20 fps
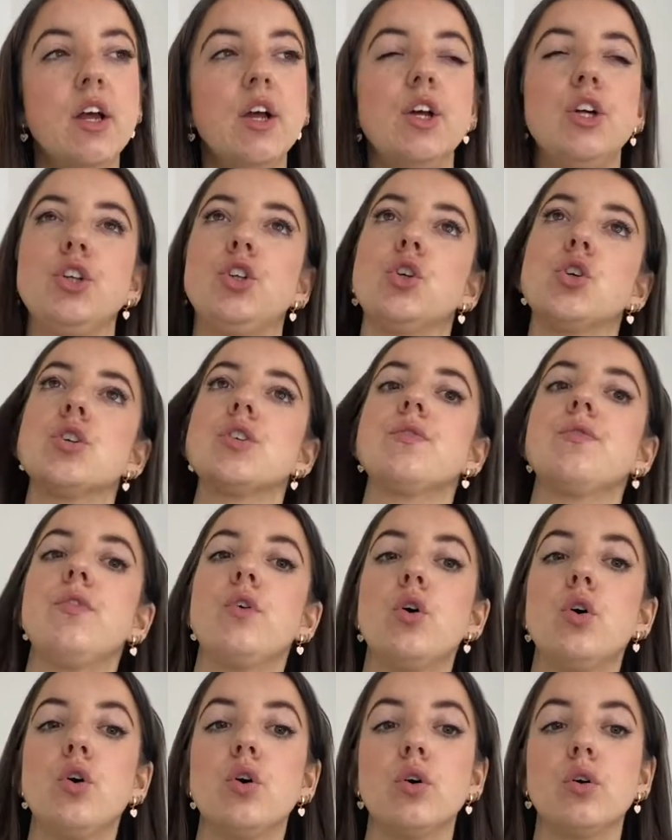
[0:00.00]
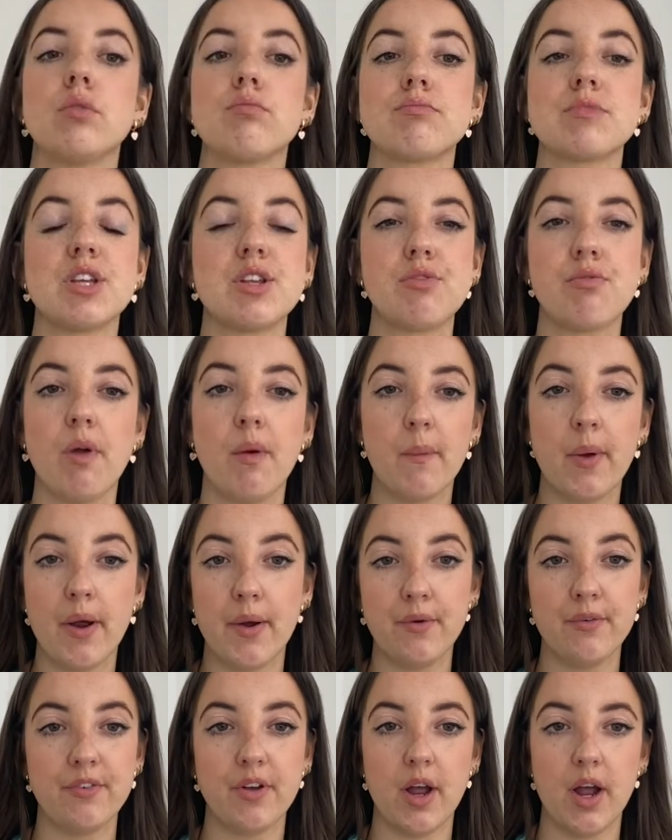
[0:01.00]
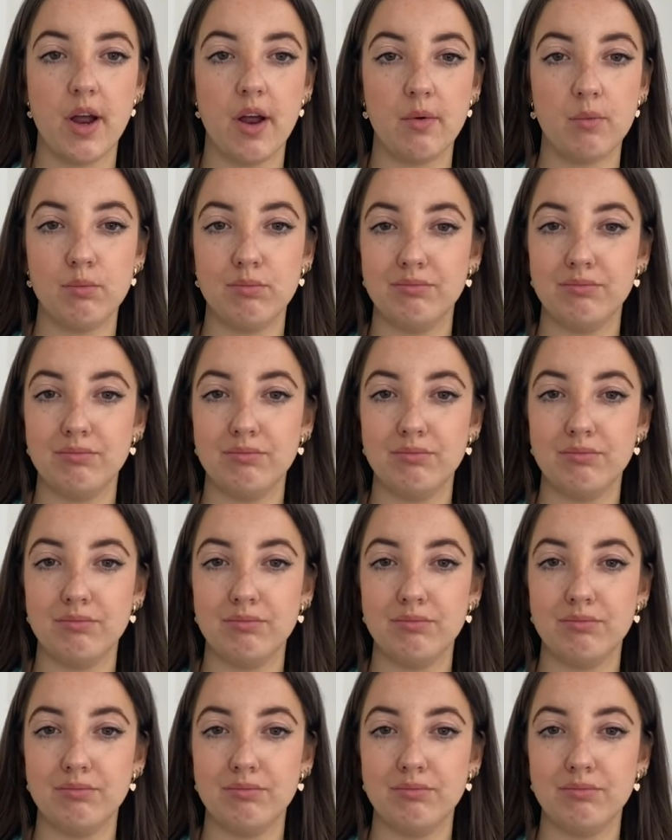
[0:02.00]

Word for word: just for to throw over